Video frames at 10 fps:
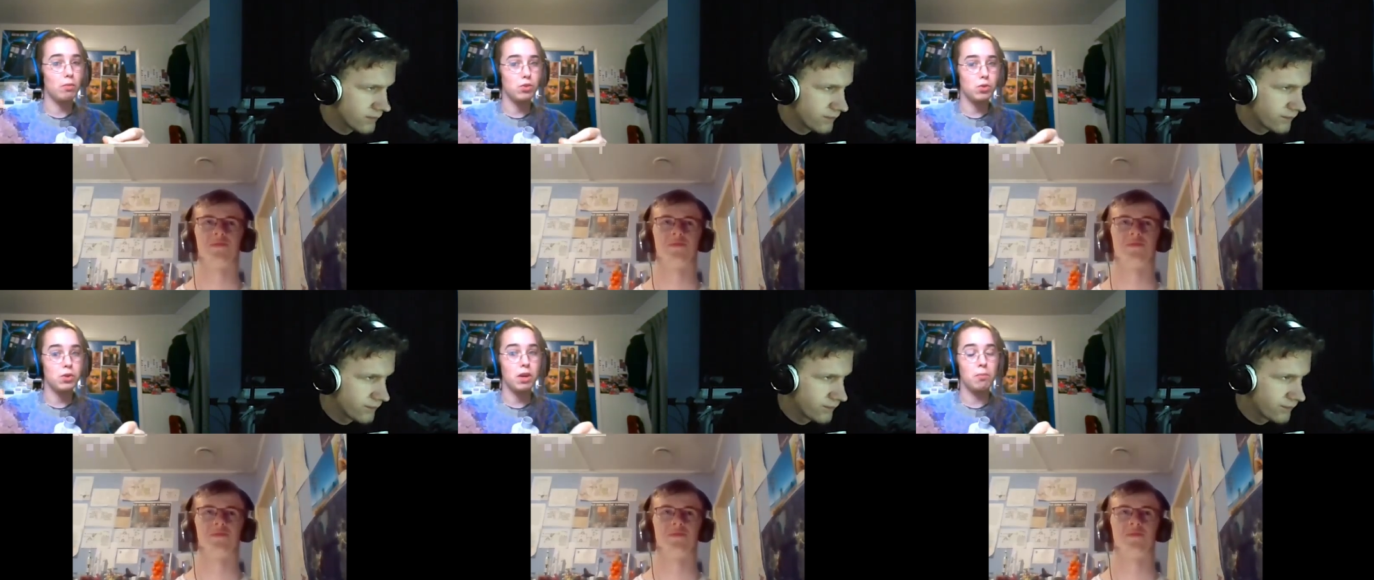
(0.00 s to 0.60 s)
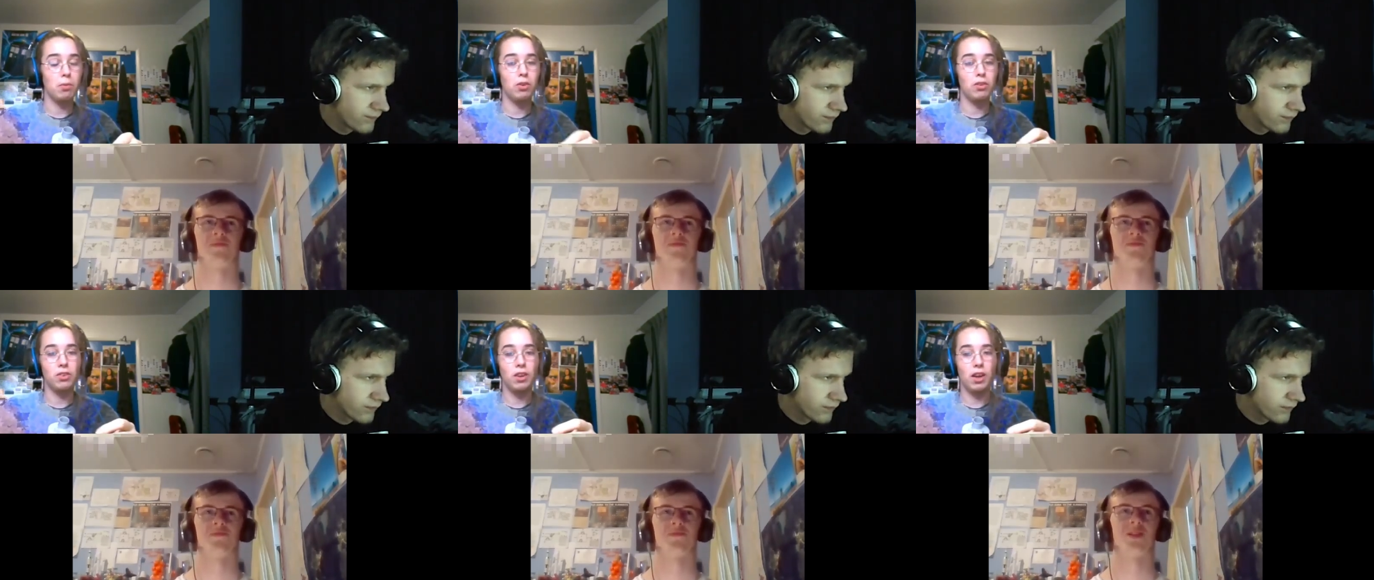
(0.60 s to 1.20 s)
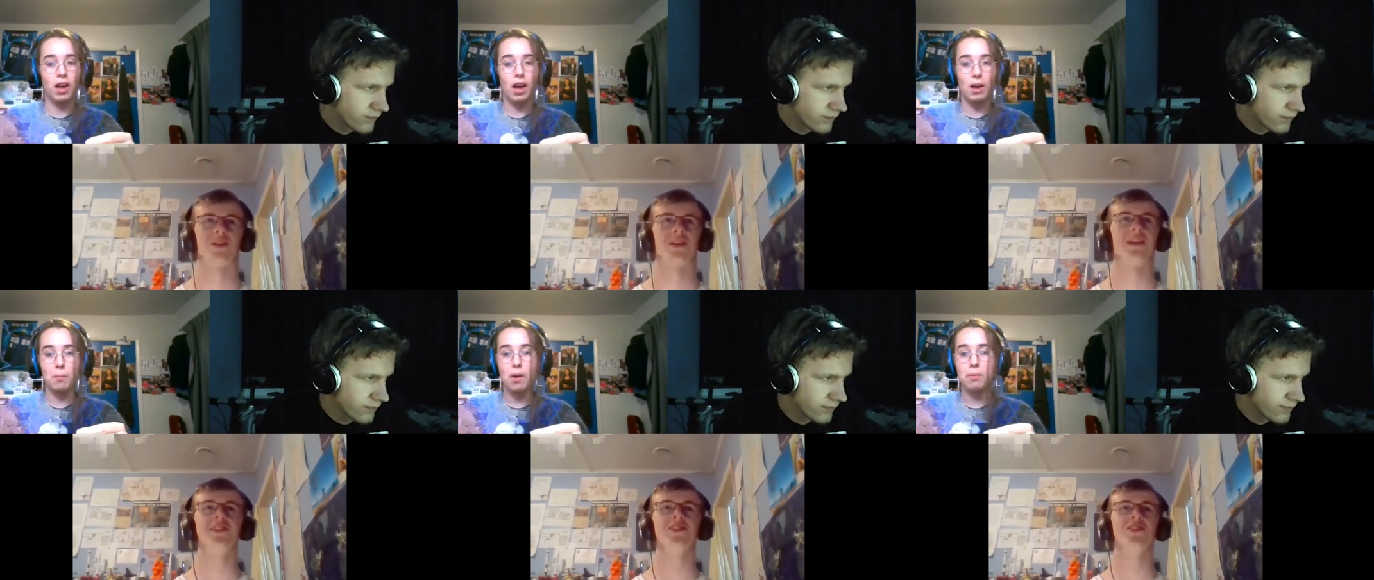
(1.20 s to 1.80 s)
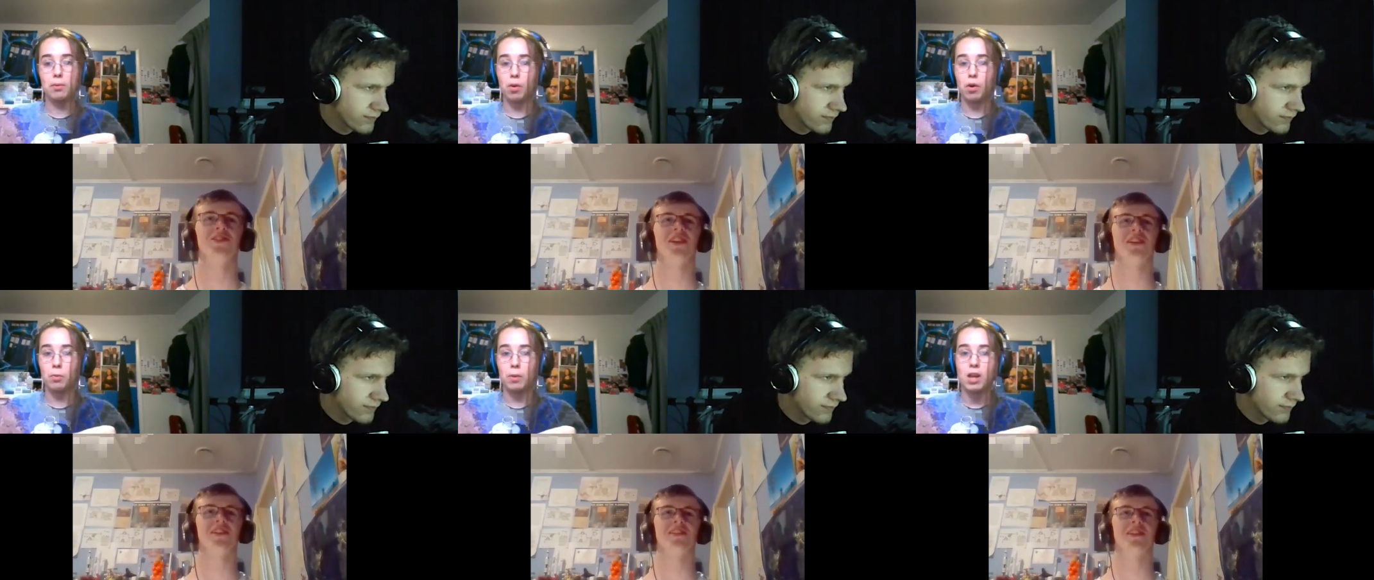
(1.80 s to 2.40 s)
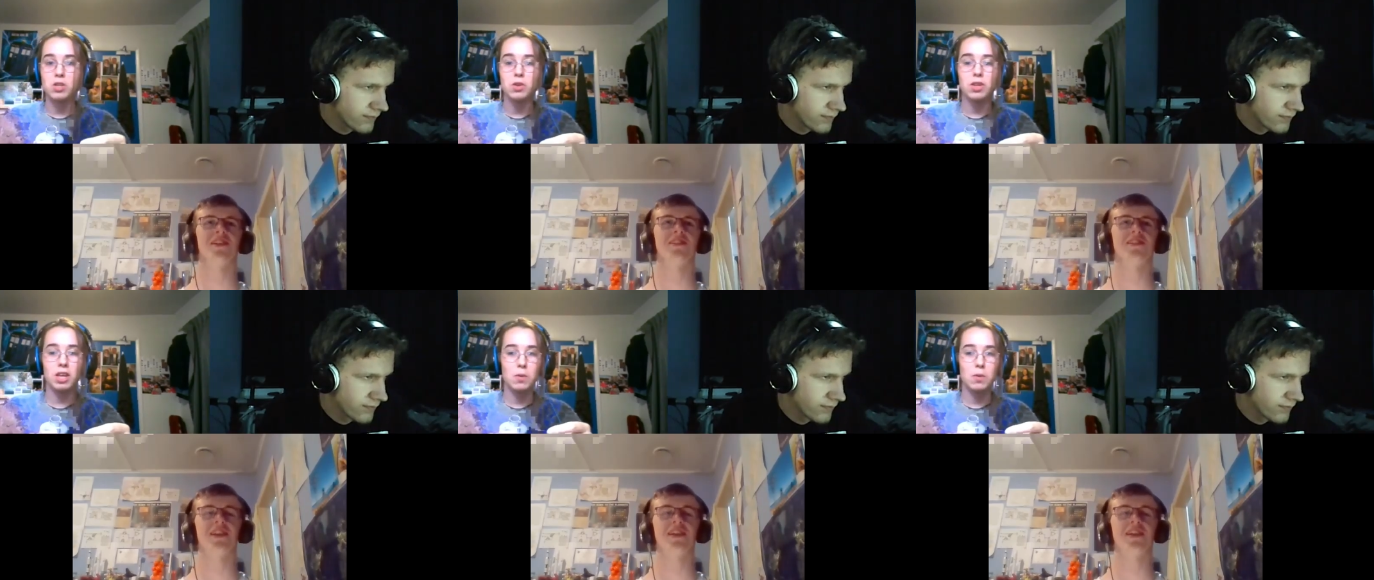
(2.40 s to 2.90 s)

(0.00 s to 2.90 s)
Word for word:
Speaker 1: for sure yet because I he might be wrong, but I don't think